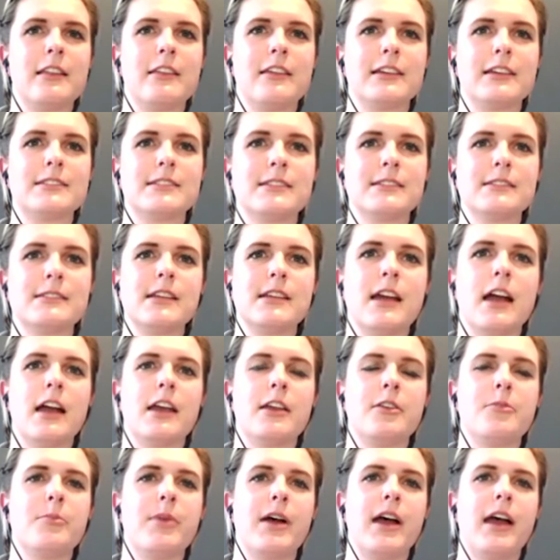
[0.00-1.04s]
This is
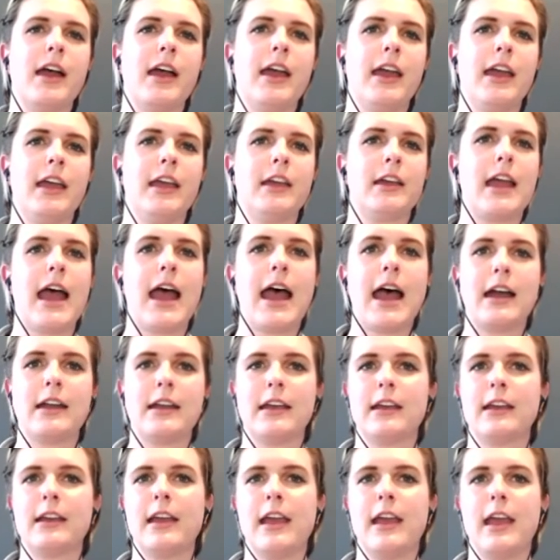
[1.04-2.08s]
done by
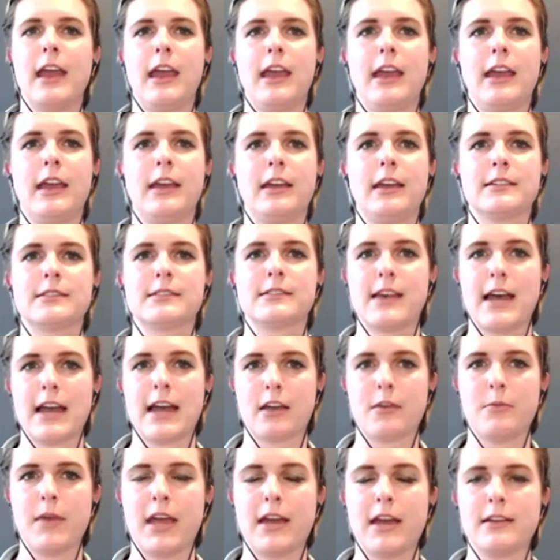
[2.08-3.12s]
adding a
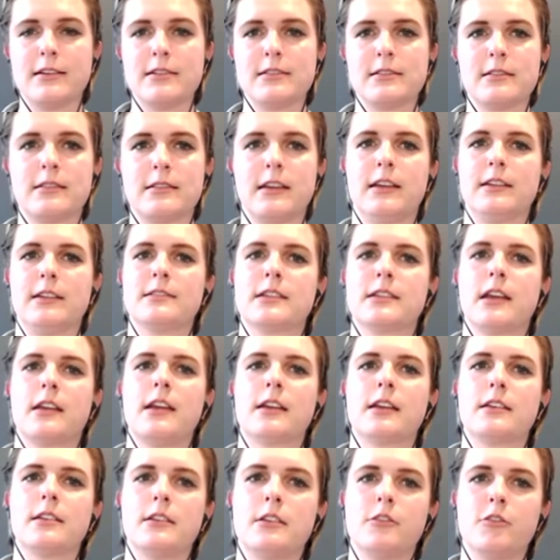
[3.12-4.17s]
Slack command. It's
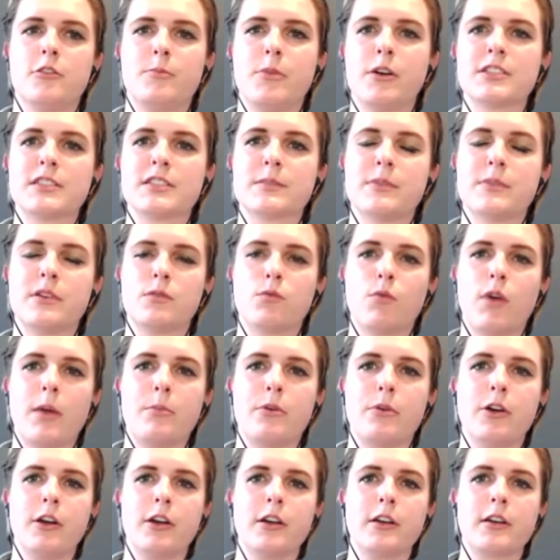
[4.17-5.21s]
connected to a Postman
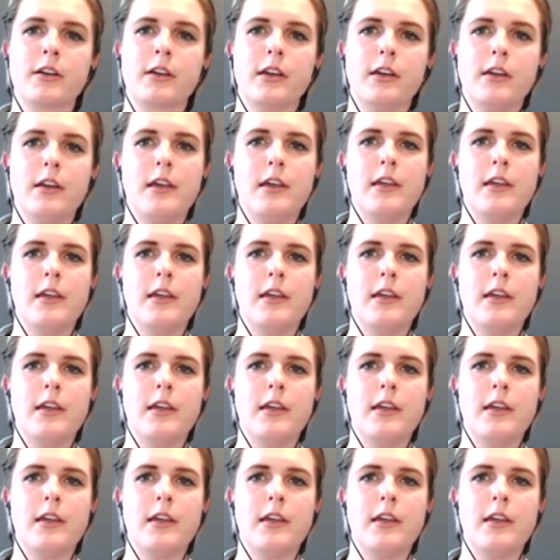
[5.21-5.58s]
webhook